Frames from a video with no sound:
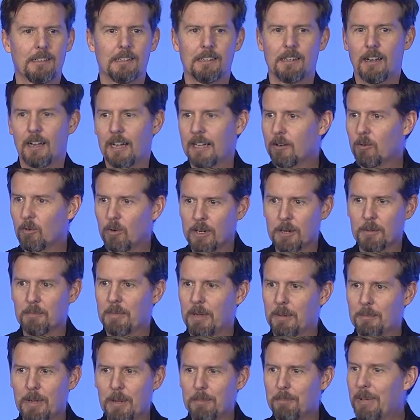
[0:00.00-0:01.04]
Now, I don't want to,
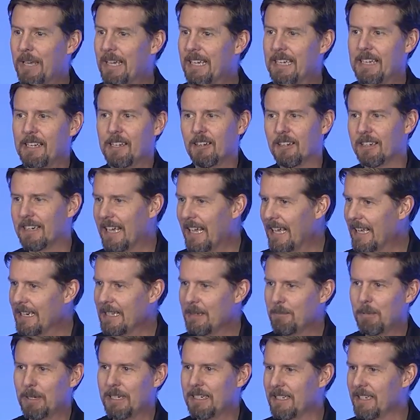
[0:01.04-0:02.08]
I'm not picking on
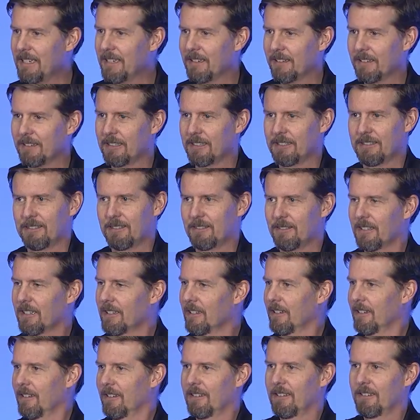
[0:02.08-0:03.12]
anybody, because
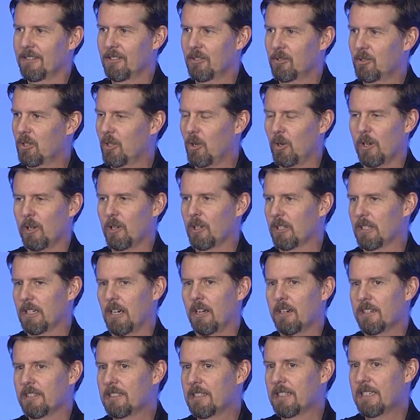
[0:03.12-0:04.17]

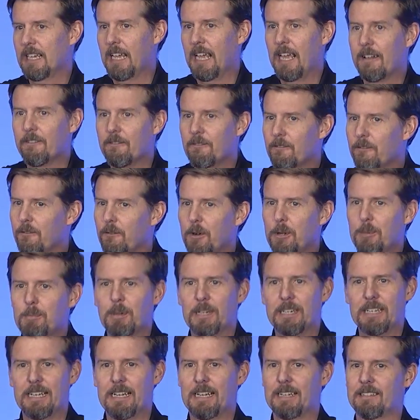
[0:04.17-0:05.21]
honestly,
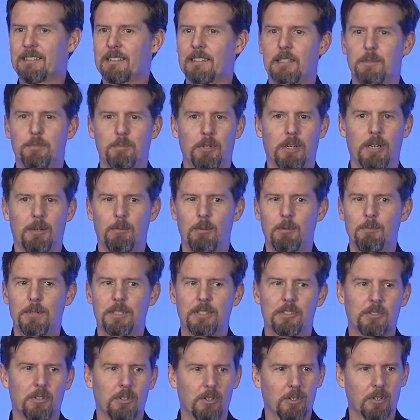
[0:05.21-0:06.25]
everybody has this problem,
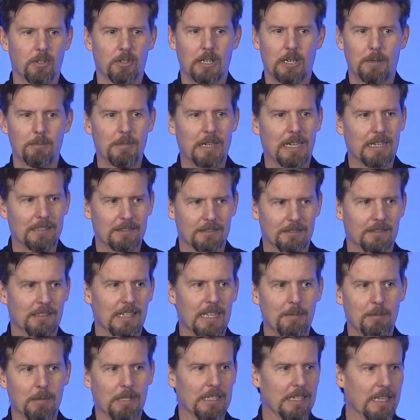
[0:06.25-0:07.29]
and so I'm not
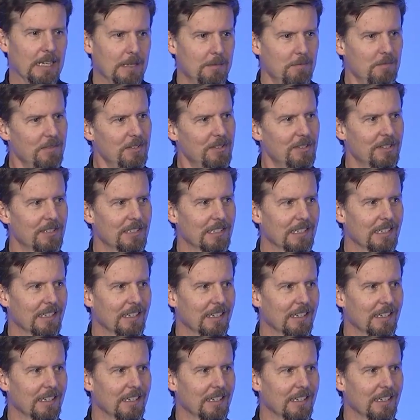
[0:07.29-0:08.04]
naming names.